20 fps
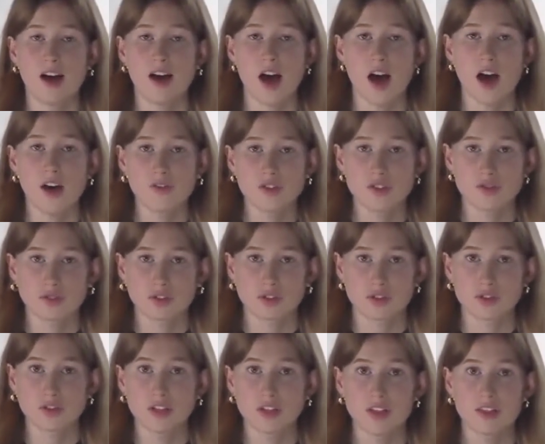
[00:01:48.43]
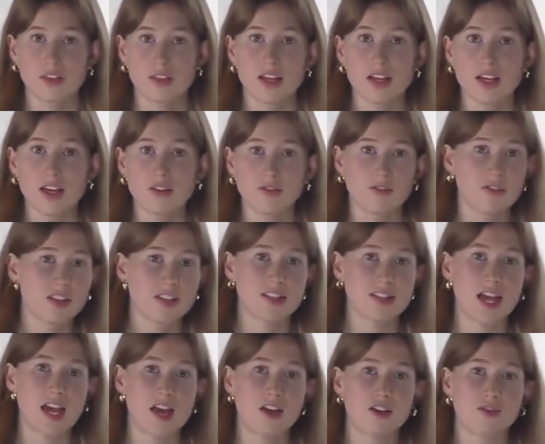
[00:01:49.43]
After all, thinking for the
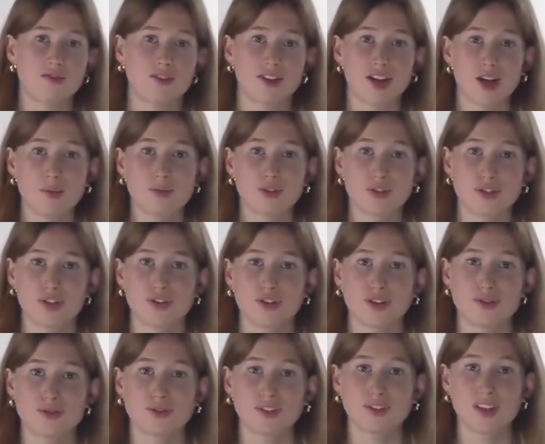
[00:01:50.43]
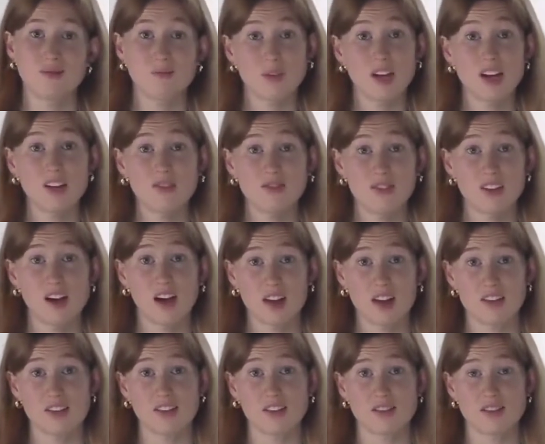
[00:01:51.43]
sake of accomplishing goals that benefit
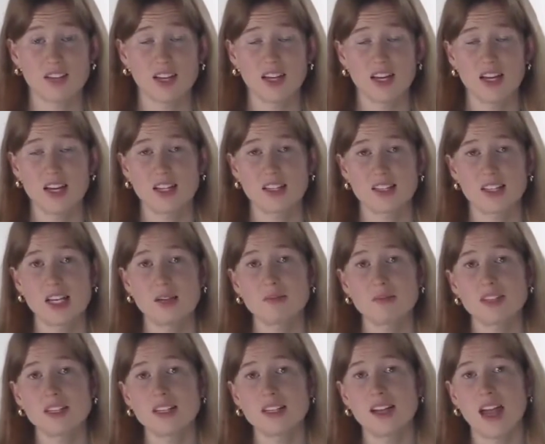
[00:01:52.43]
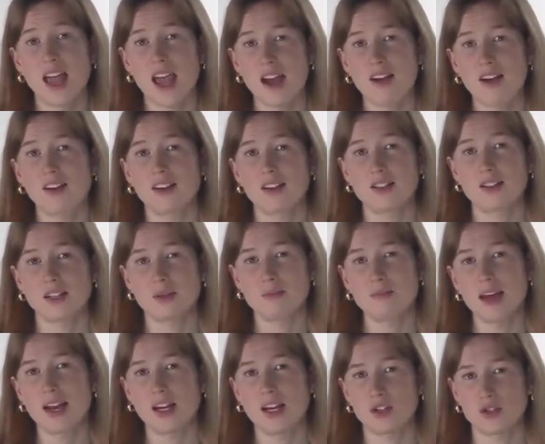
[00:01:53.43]
others seems inherent to
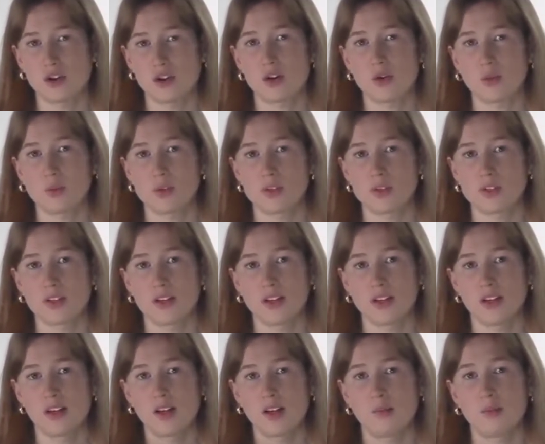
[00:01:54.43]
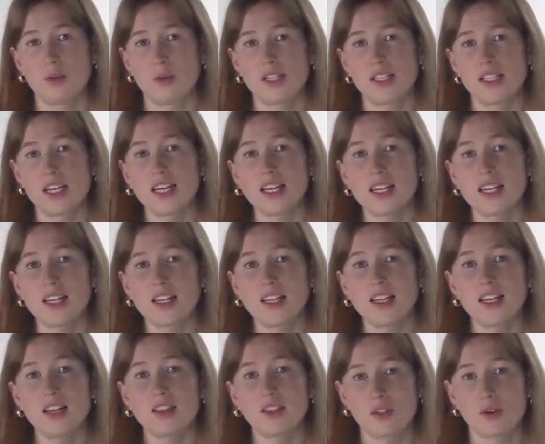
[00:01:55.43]
many jobs,
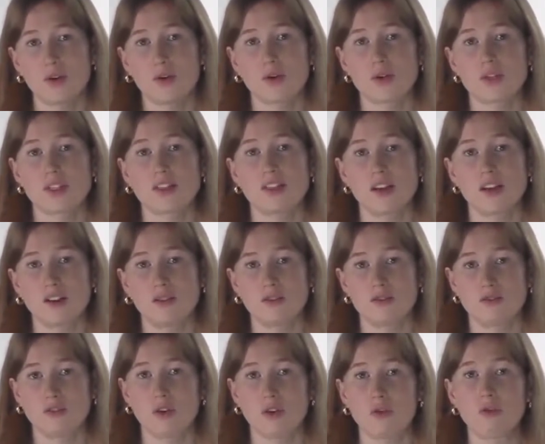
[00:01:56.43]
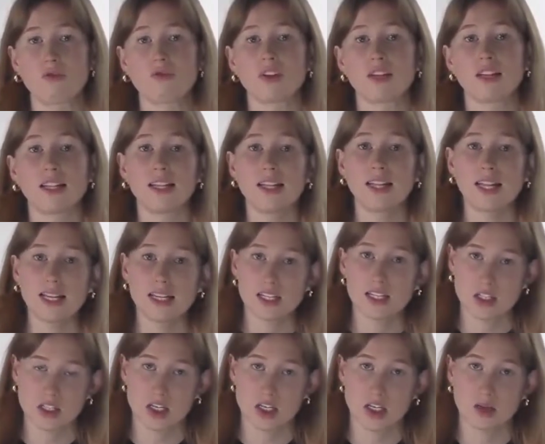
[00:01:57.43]
particularly those that involve
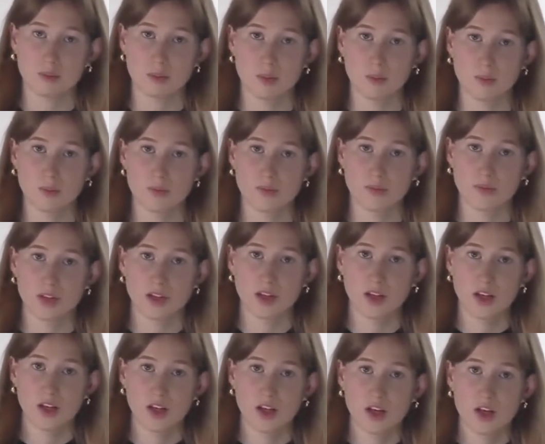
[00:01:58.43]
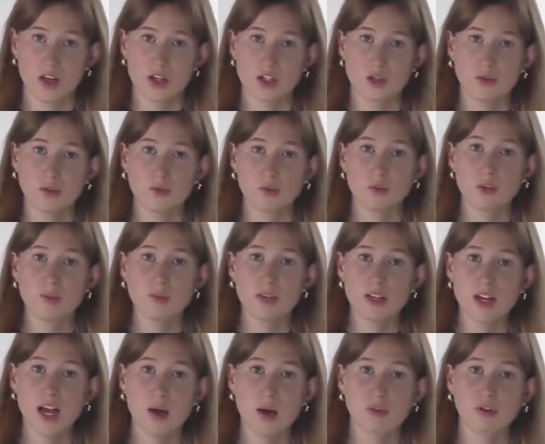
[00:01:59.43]
leadership. So if
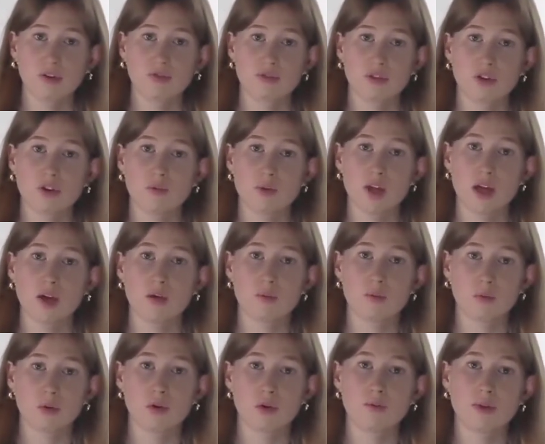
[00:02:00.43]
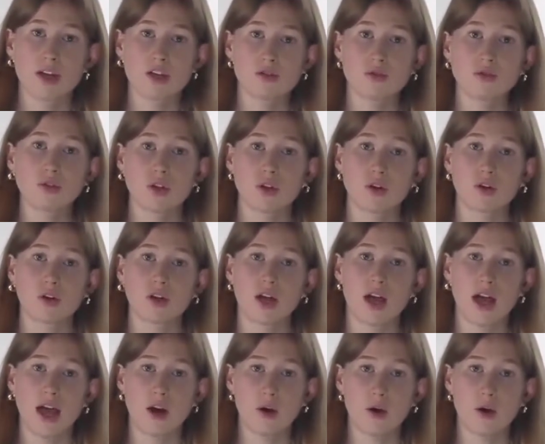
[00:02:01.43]
women are performing more mental load at